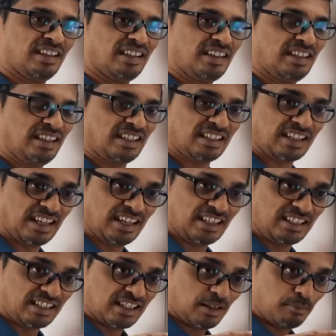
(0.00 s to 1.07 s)
It
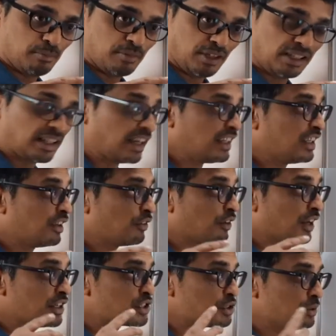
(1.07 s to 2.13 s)
can give
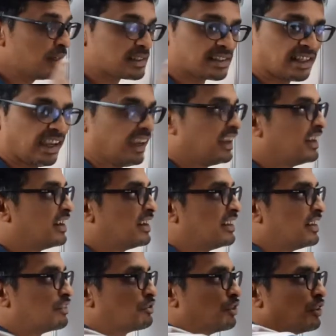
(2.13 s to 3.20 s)
rise to a scalar.
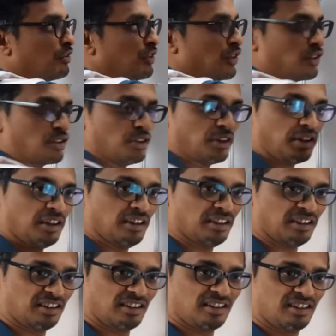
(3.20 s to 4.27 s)
That's what we saw
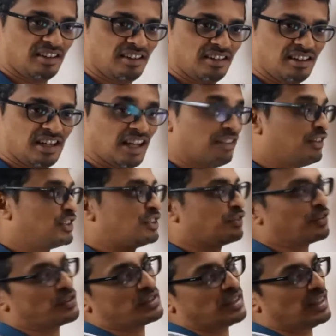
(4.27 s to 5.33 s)
here. Always, if
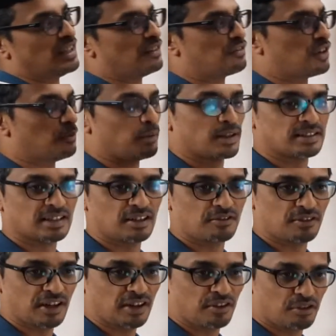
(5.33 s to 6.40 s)
you see in a Fleming's
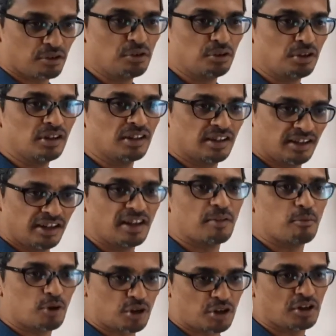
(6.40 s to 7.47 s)
left hand rule in a
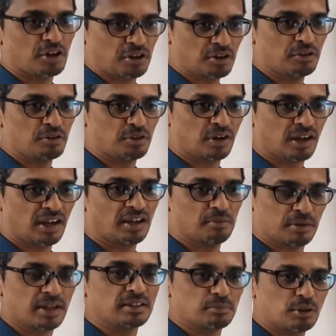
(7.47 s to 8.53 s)
motor, okay,
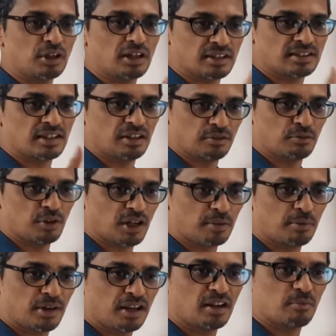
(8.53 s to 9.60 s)
because motor, see what
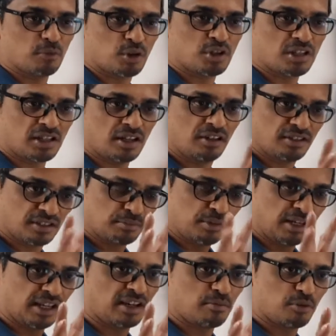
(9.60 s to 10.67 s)
happened in a motor, you simply
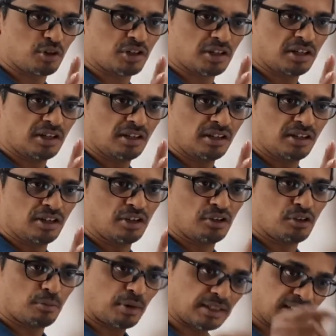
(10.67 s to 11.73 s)
take a motor,
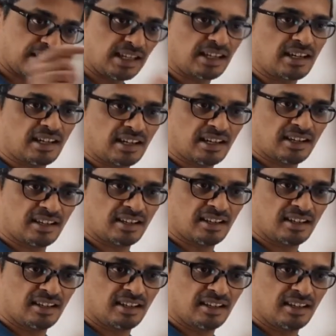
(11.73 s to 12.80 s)
you're passing a current
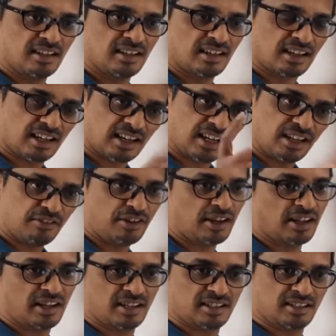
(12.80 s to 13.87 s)
have a
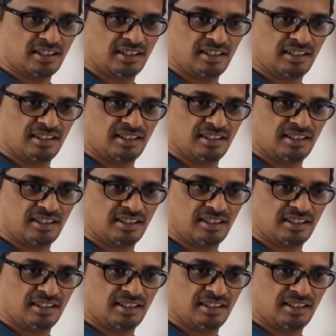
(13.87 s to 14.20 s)
direction,